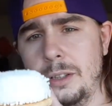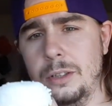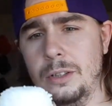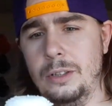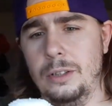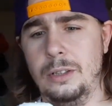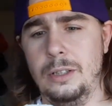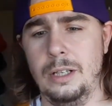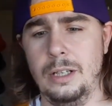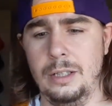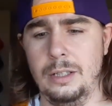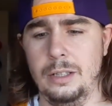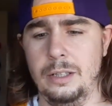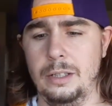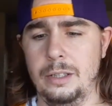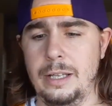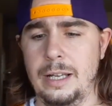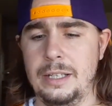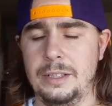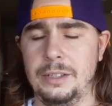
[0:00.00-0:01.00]
Alright,
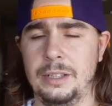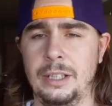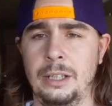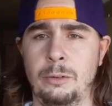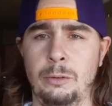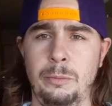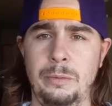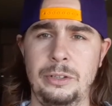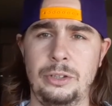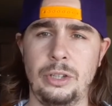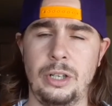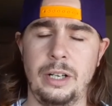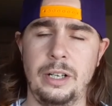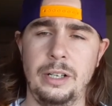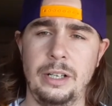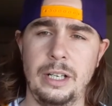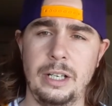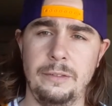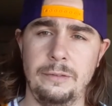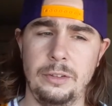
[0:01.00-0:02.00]
last thing that we'll be trying
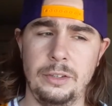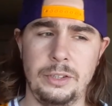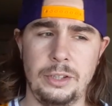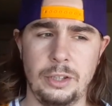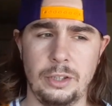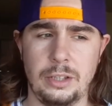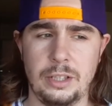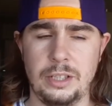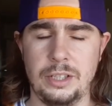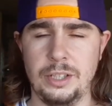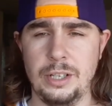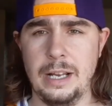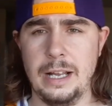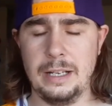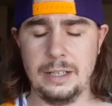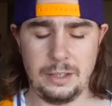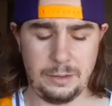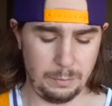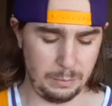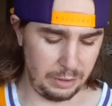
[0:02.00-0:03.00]
today of the Turkish
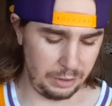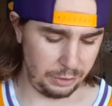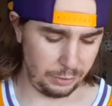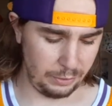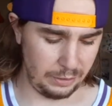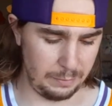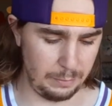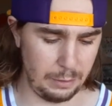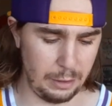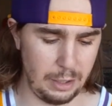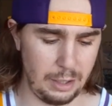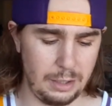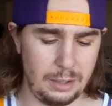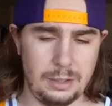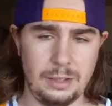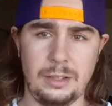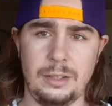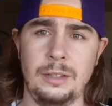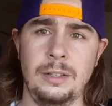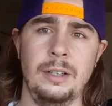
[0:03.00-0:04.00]
Snacks Mystery
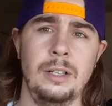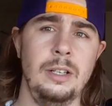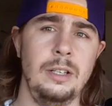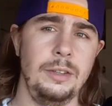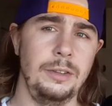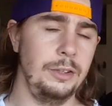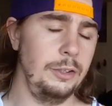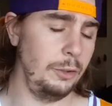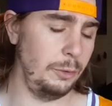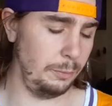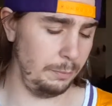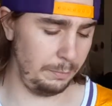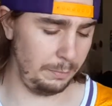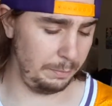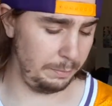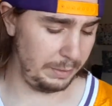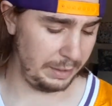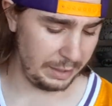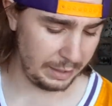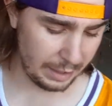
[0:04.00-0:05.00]
Box. There'll
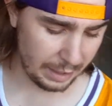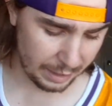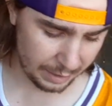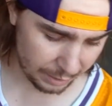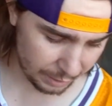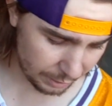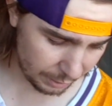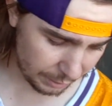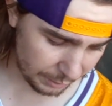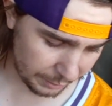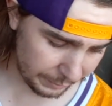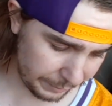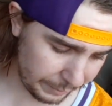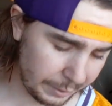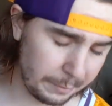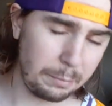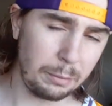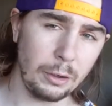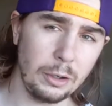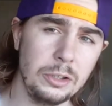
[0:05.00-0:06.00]
be a, uh, a
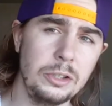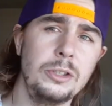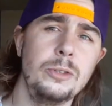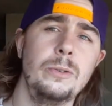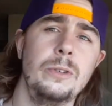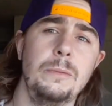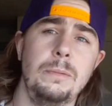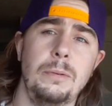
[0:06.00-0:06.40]
part two and a